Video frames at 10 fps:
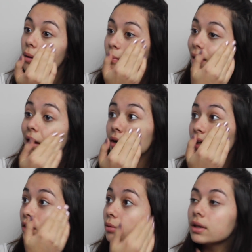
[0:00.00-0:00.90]
Mary
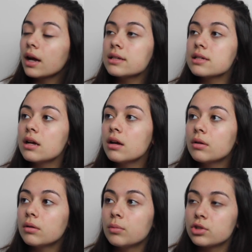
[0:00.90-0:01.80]
Luminizer,
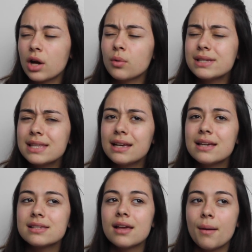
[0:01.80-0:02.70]
which I always think
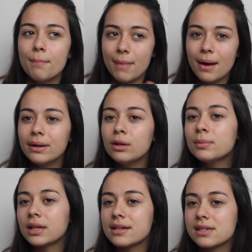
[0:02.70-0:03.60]
is Mary
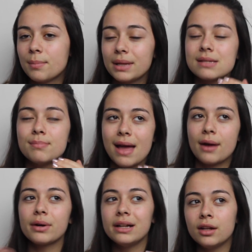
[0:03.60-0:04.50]
Luminizer, but it's
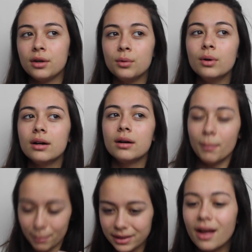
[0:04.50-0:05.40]
Mary Lou
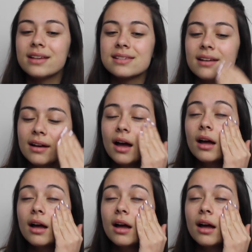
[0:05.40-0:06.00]
Manizer,